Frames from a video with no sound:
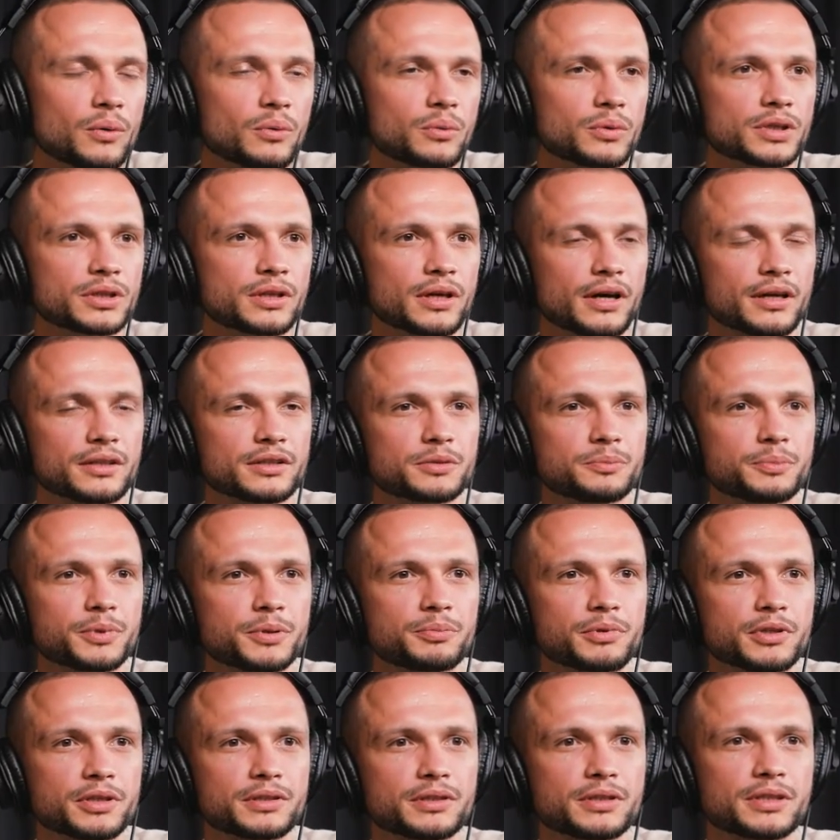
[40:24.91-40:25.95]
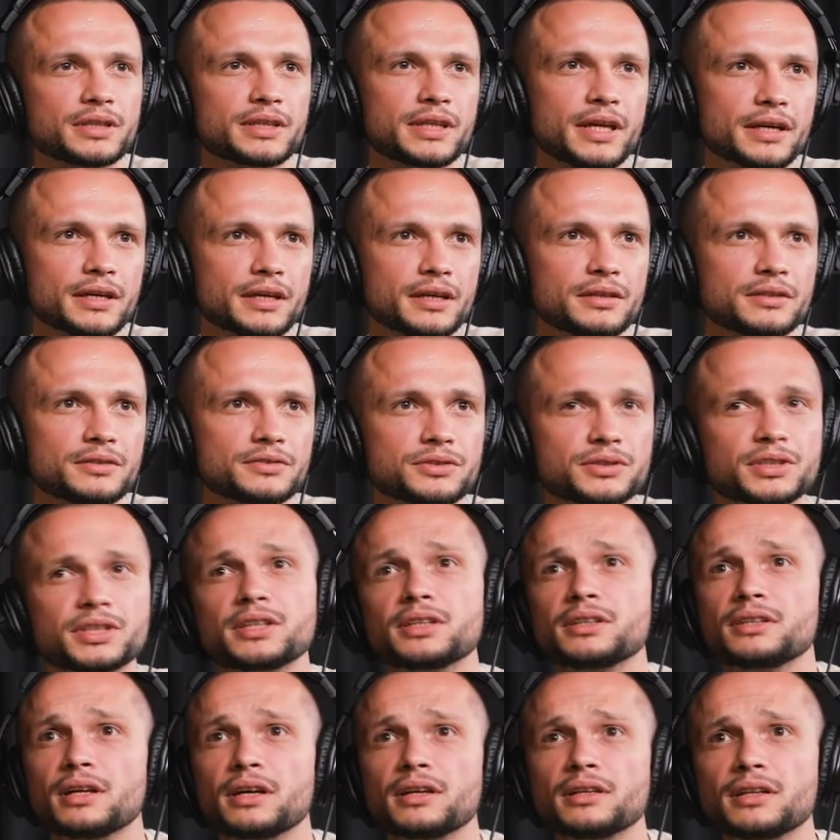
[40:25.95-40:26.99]
with other people in the tech industry,
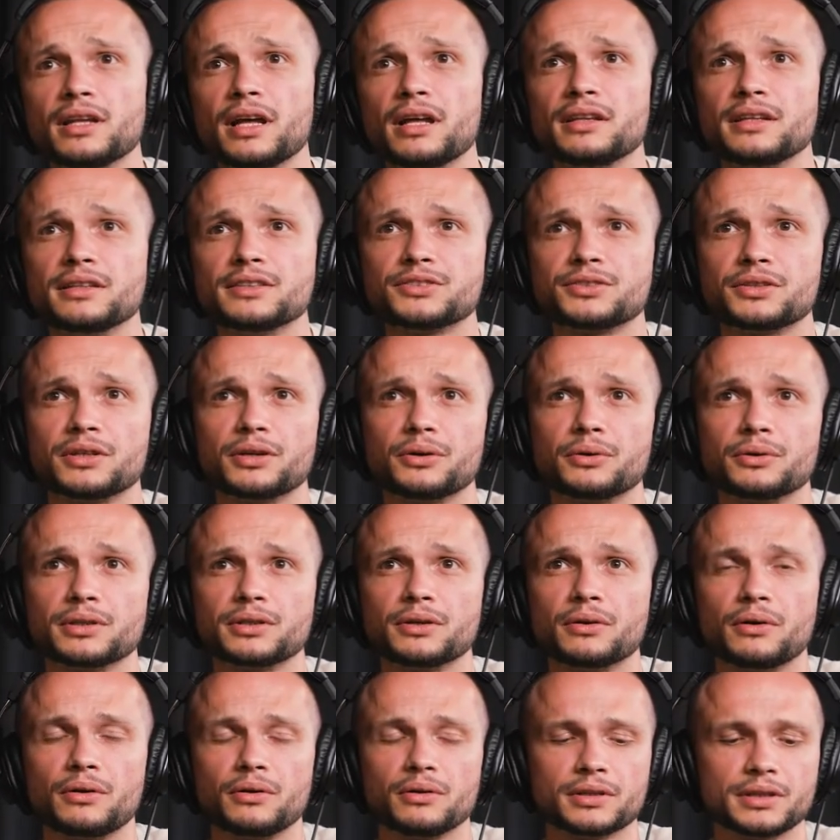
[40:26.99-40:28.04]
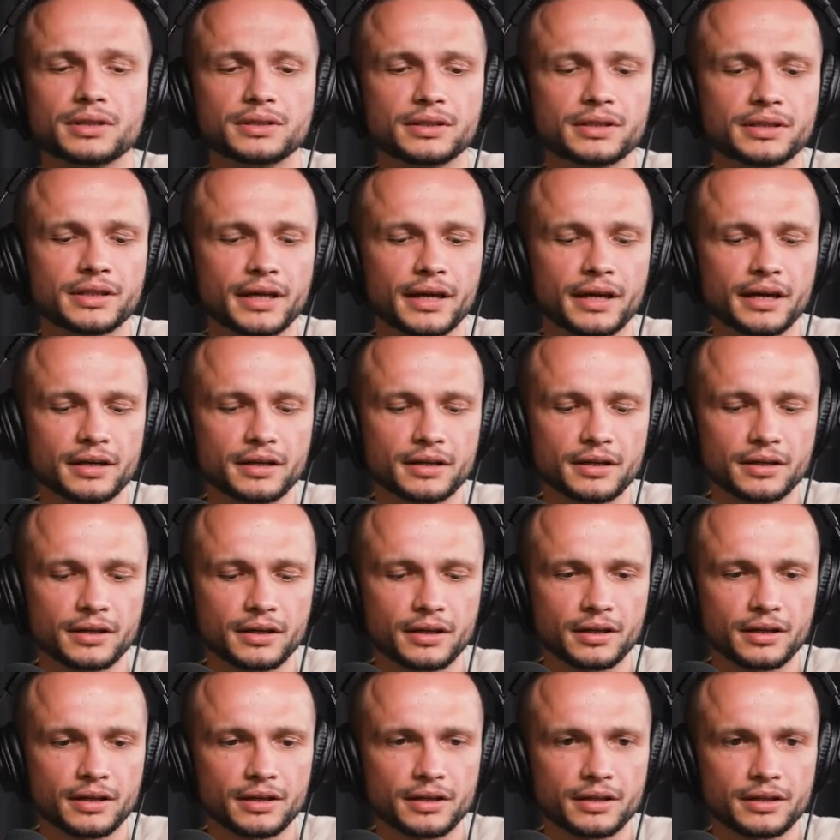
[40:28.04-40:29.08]
and not necessarily only only in tech
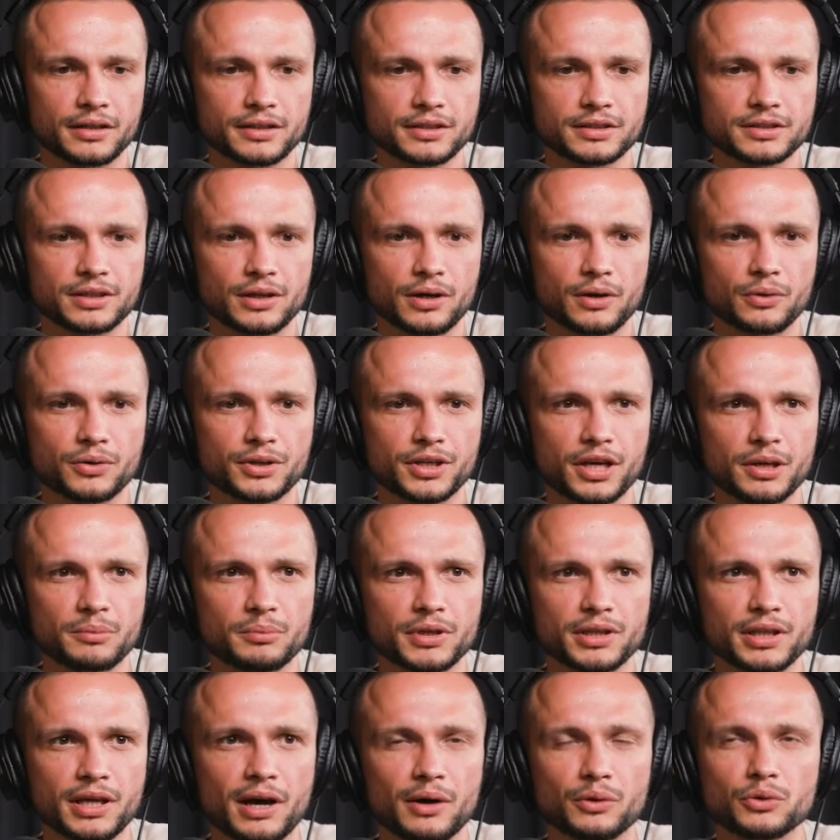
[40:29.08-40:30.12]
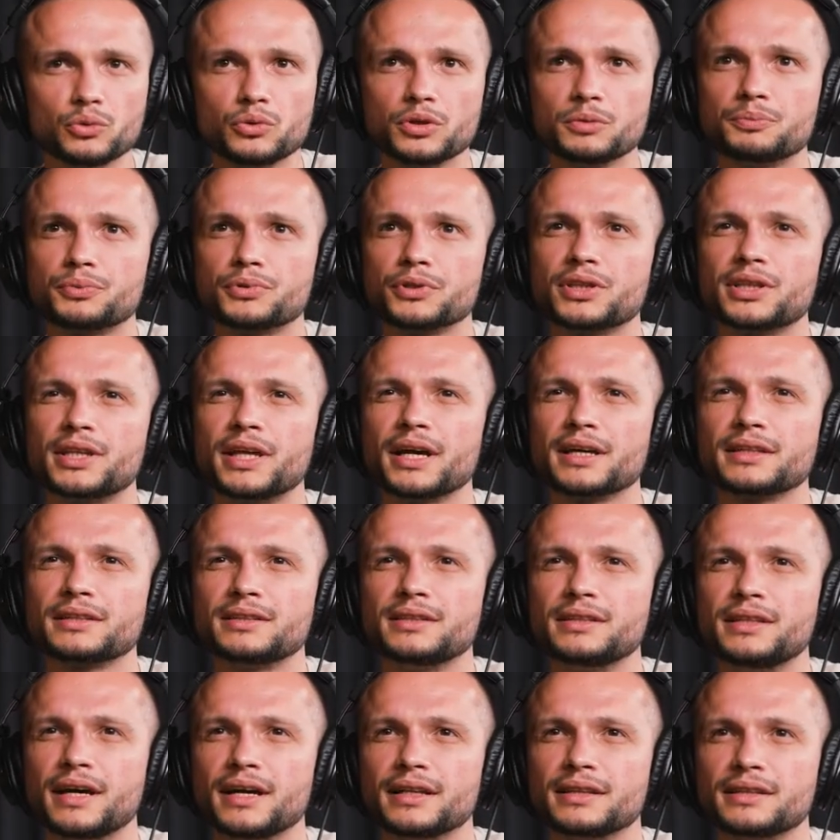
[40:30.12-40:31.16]
is okay, but how do we protect
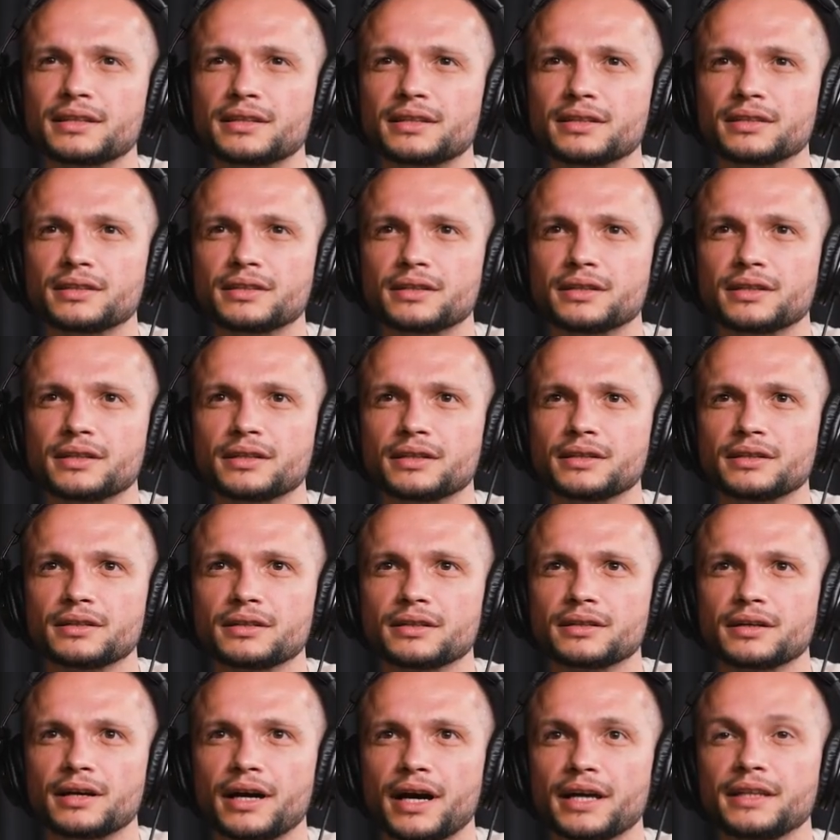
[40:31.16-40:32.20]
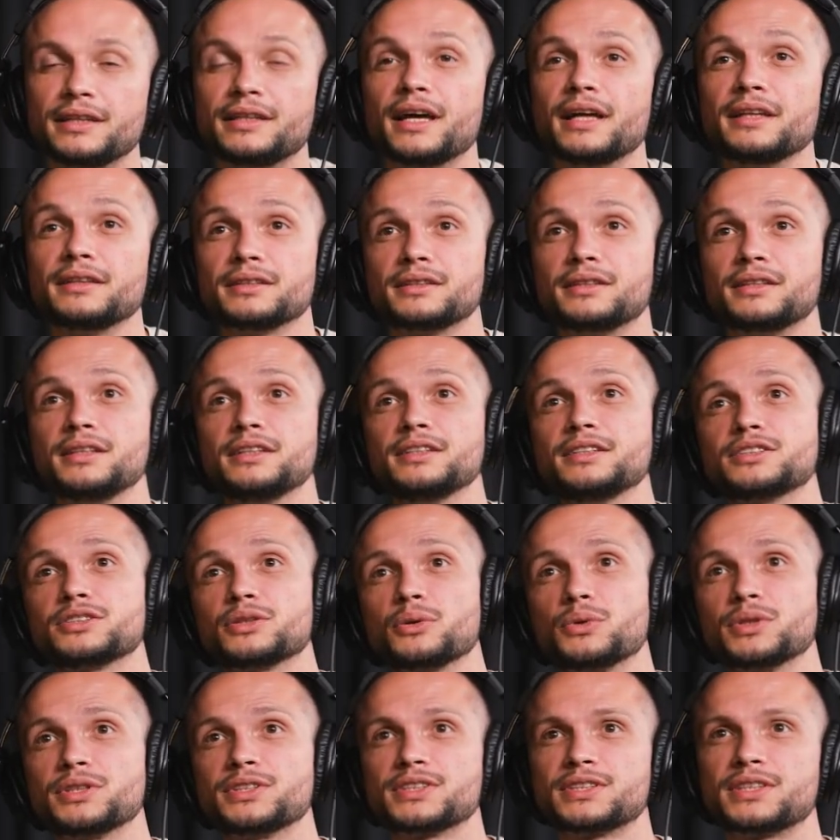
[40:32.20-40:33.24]
that uh, identity
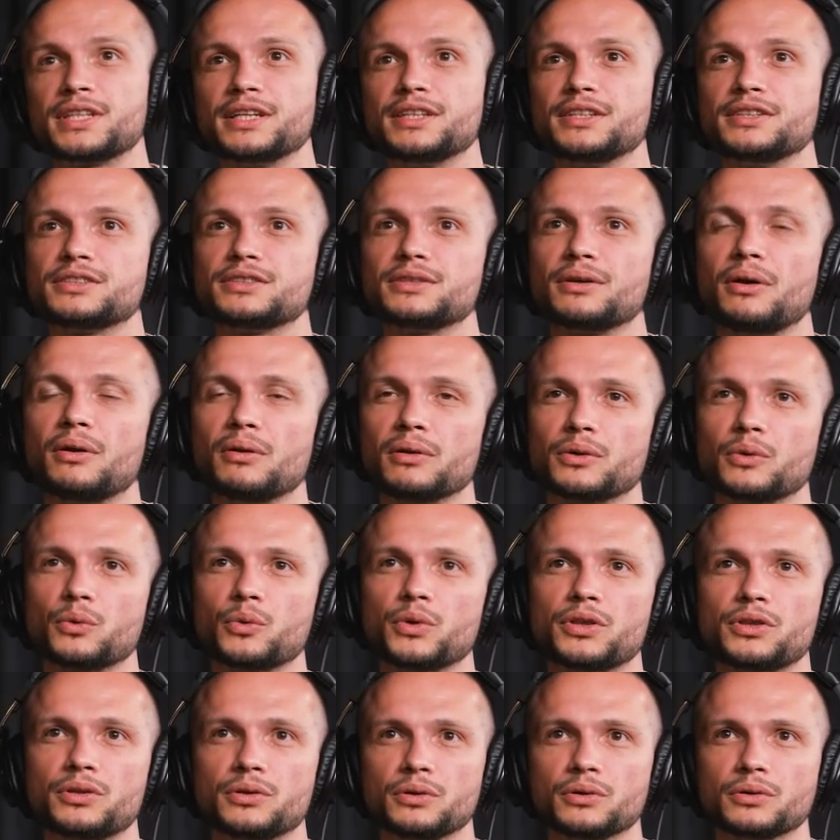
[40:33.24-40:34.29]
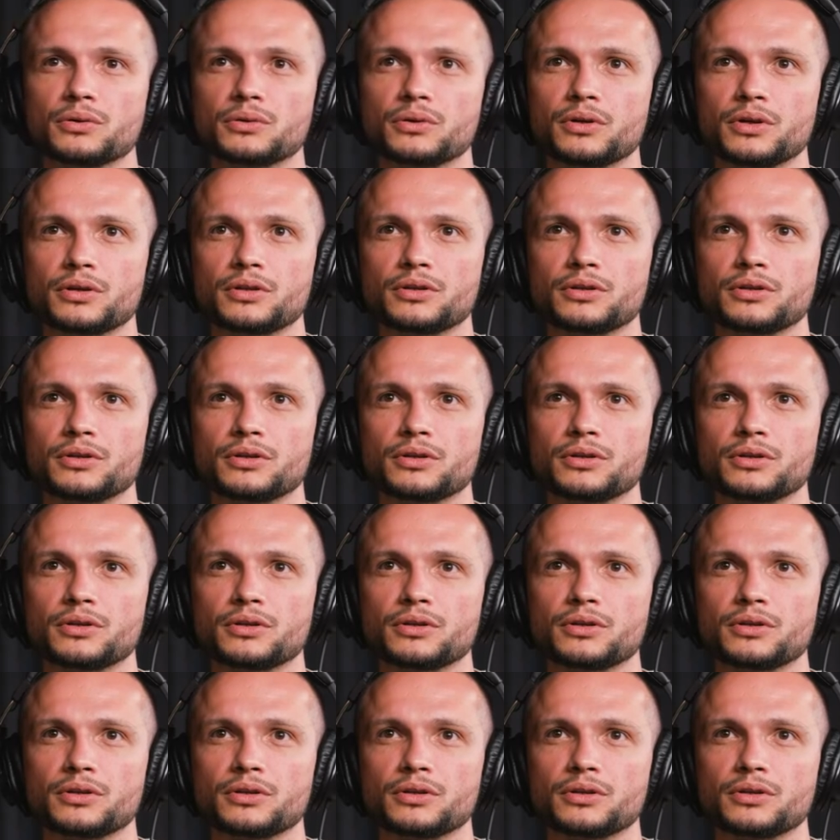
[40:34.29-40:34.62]
so it stays only with you?